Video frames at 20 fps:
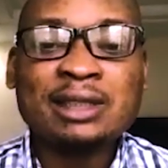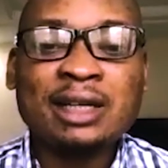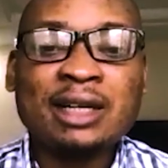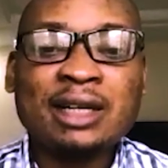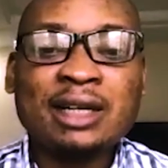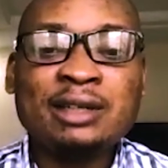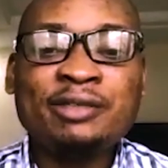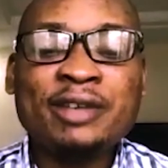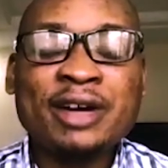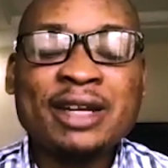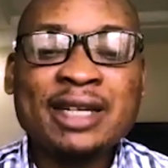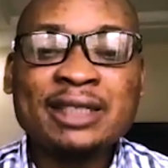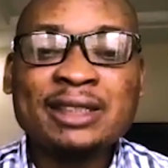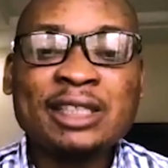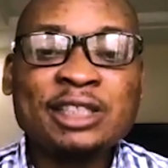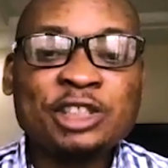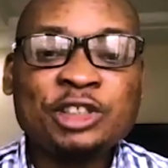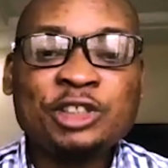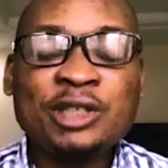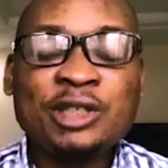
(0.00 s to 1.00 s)
in fact,
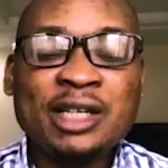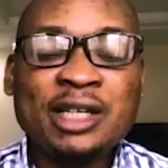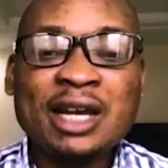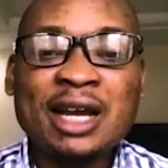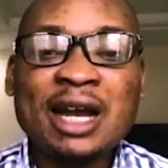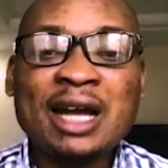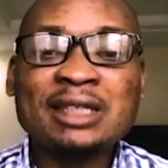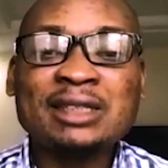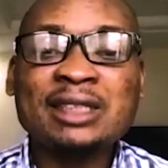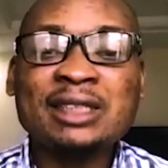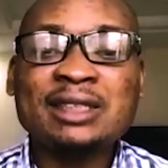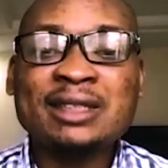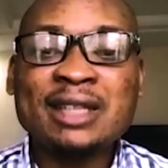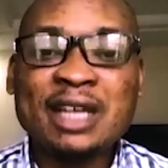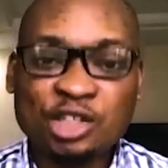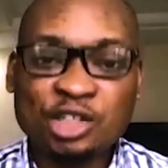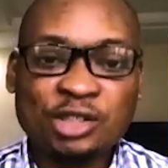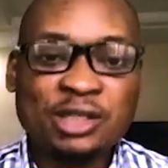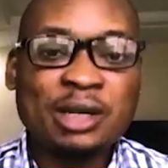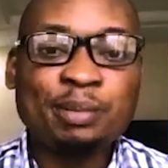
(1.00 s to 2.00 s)
necessarily as a
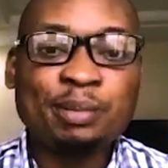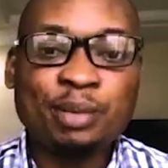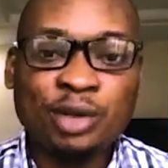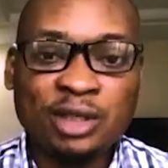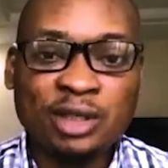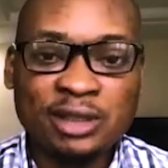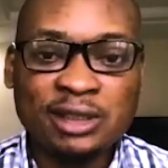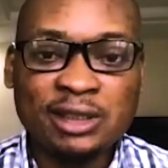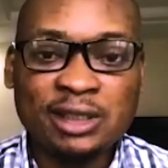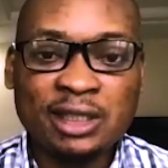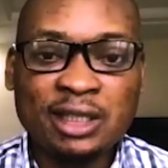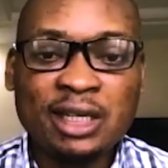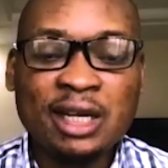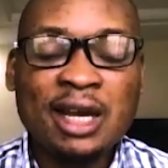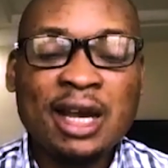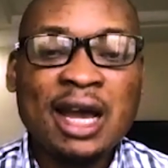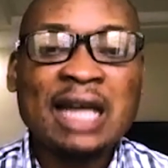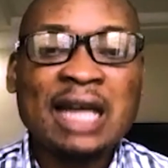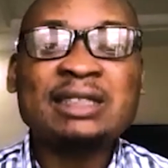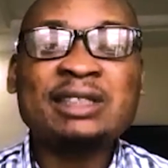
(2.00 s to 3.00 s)
national policy,
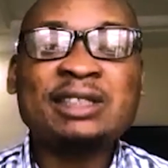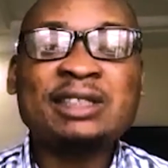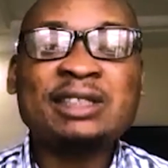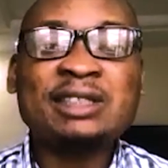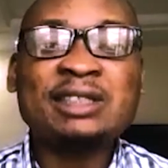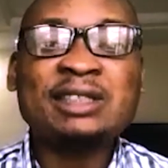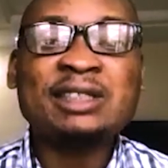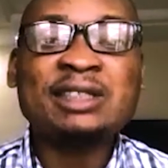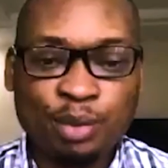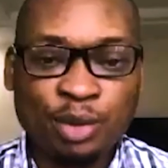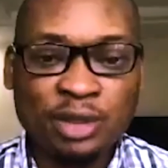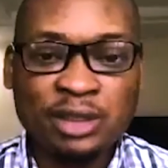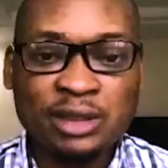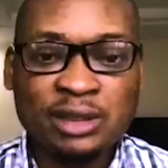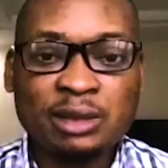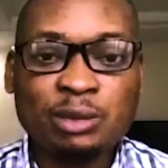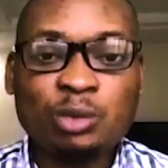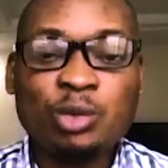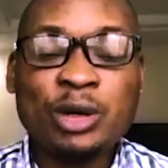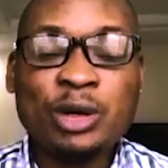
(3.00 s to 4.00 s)
as a state
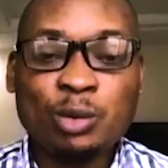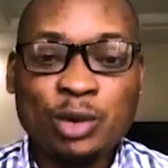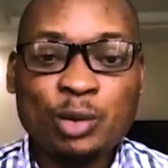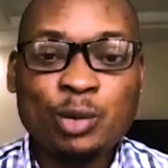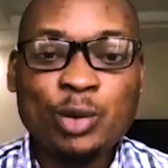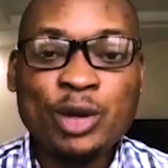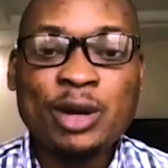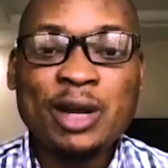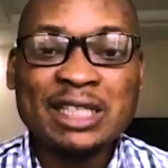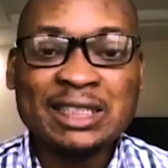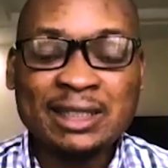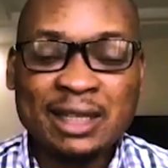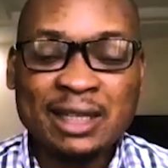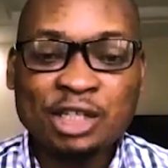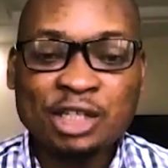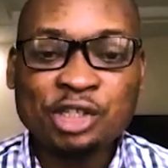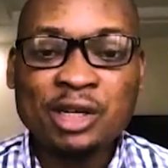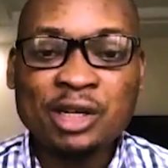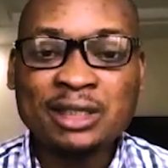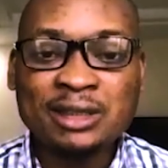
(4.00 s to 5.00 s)
policy. When I say
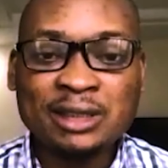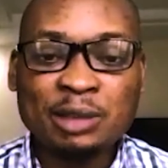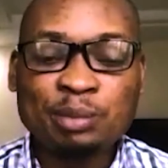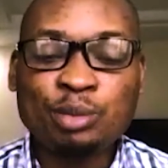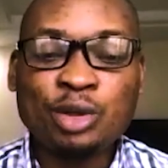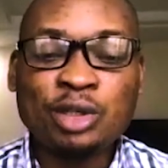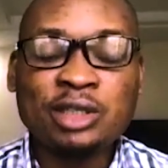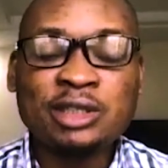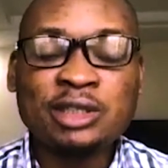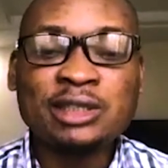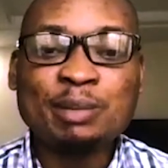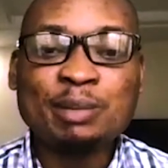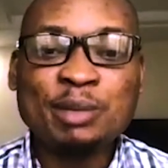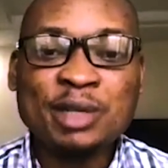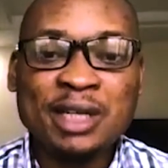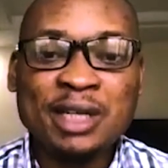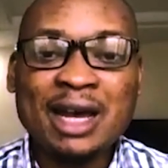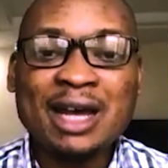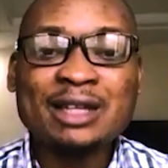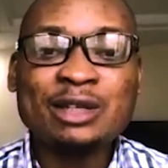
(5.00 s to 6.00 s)
national state policy, I mean
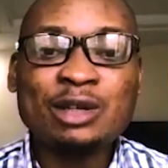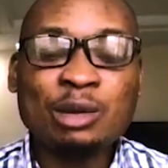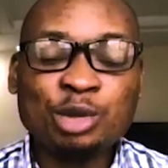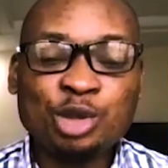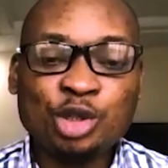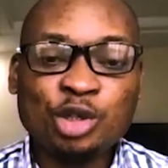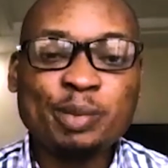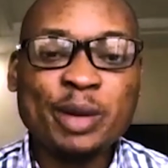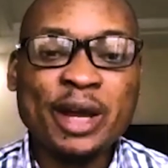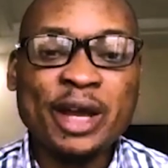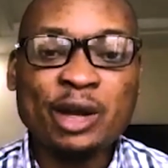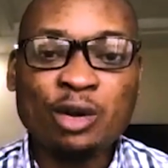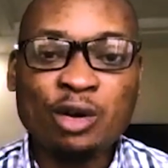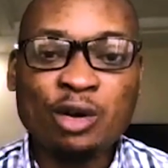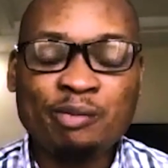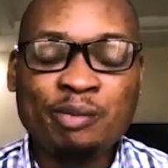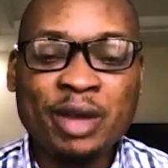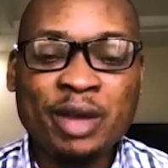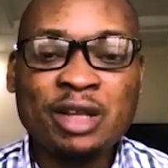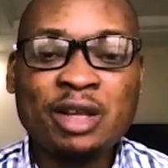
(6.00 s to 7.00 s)
the adoption by
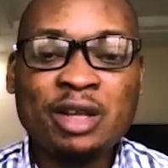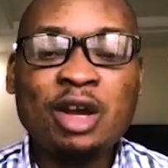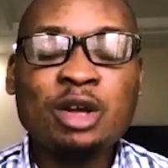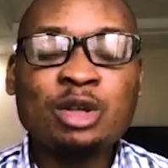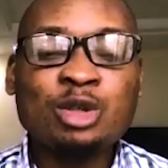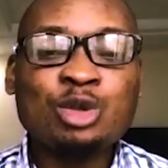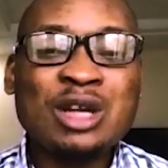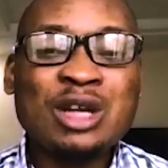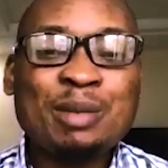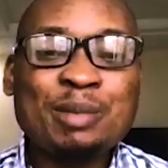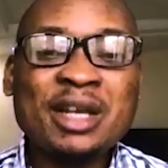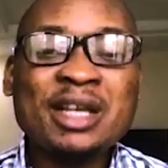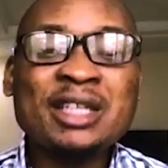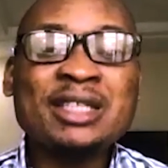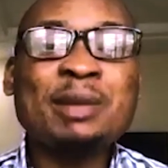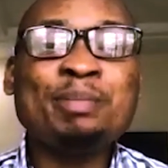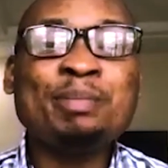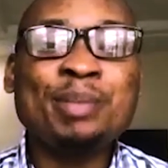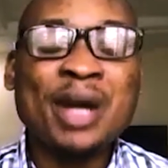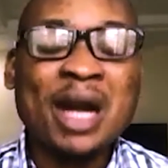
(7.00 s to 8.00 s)
government to now make it
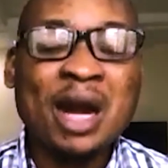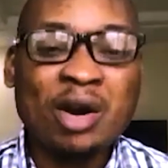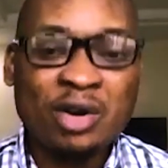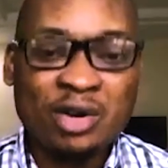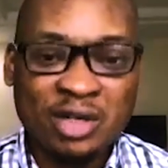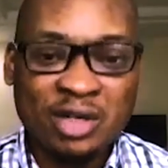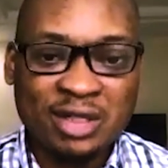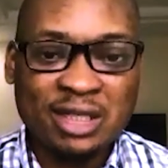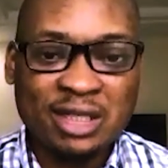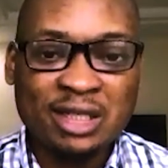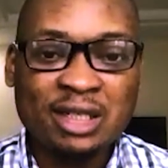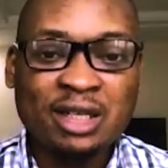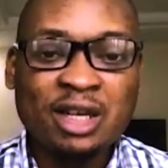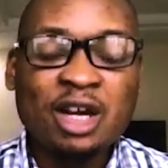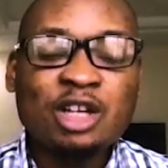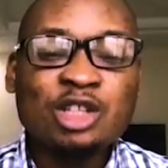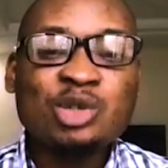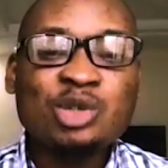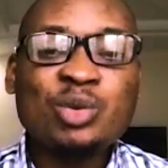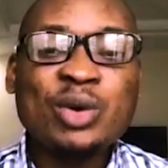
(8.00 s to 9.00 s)
a priority
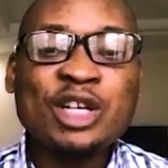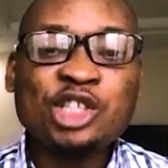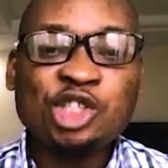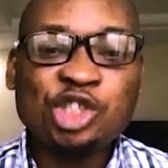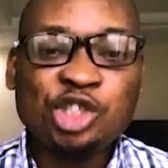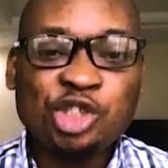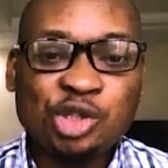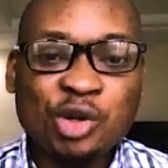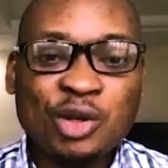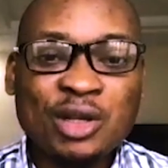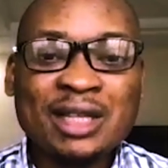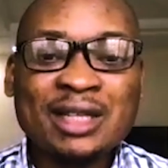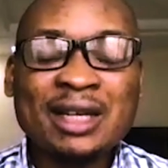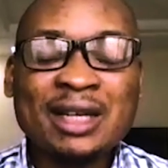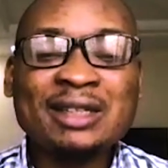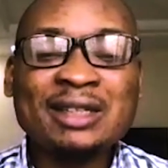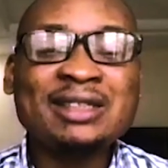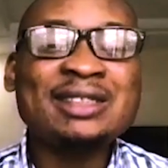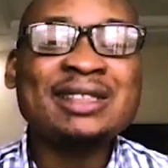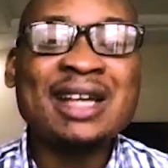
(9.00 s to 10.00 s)
to ensure that
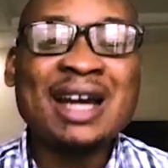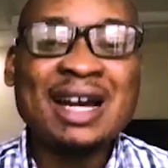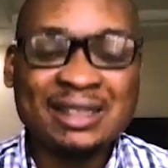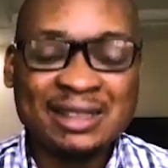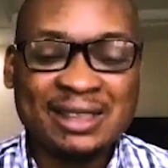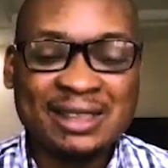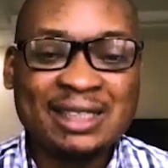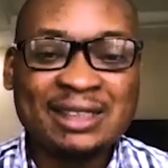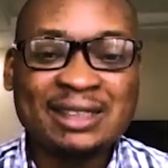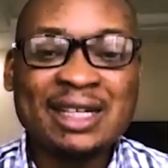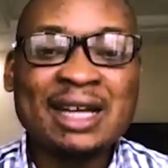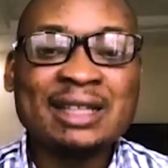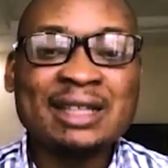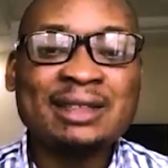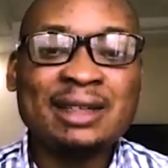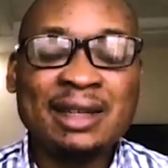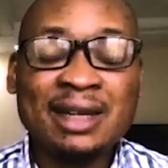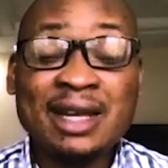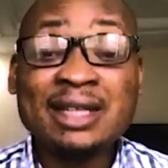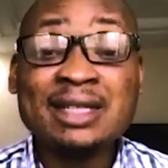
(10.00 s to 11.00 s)
there is access at the
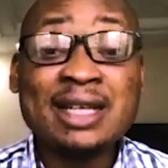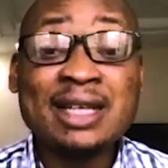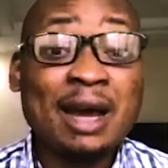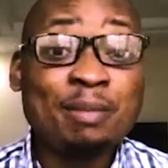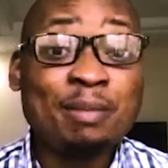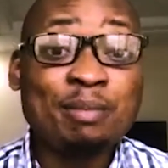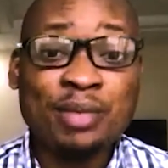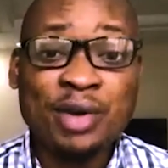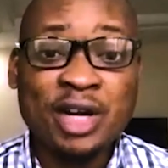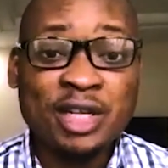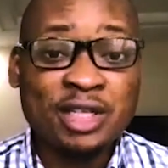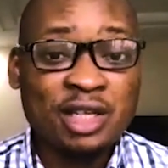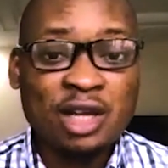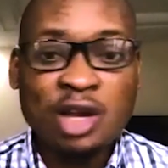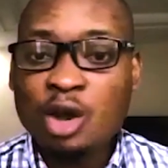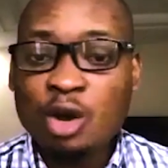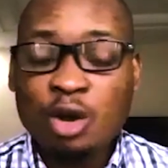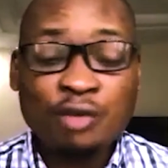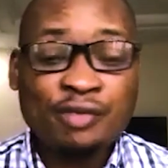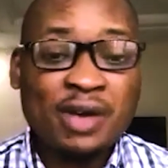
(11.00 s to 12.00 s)
length and breadth
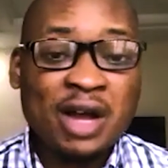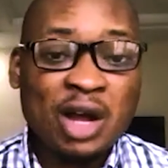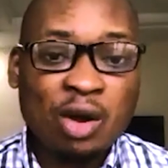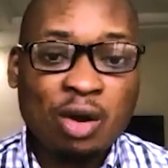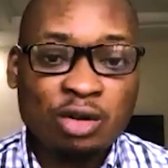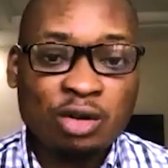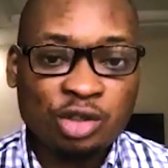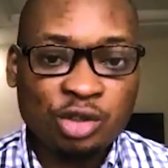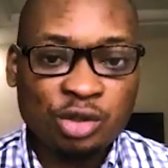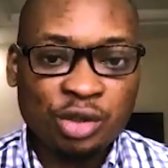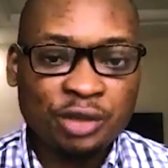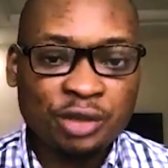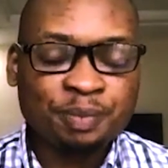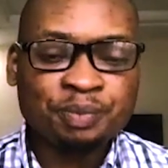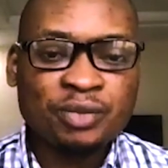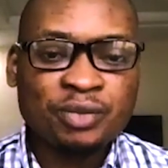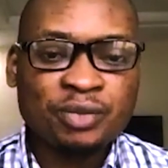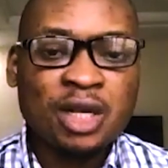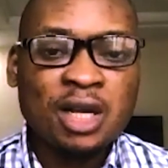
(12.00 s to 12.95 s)
of our country.